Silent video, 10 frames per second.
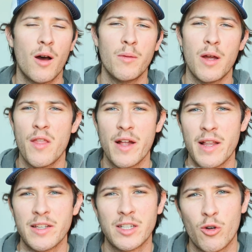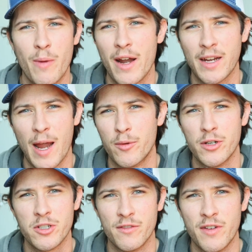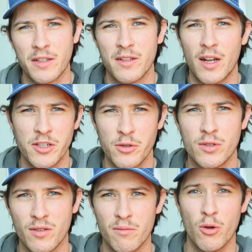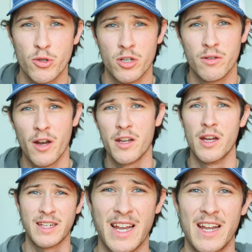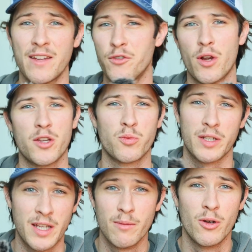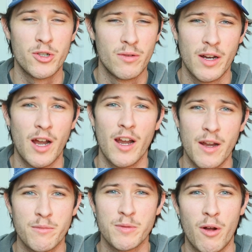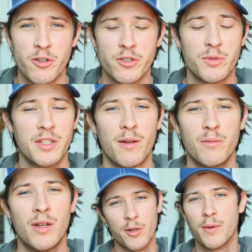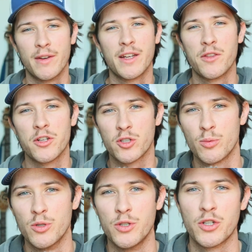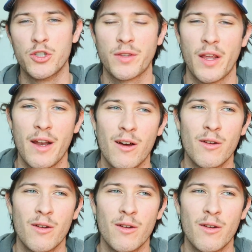And that's a chromatic aberration effect that I use for Motion Array. Again, if you guys want to get Motion Array, I am sponsored with them. There'll be a link in the description. You can check that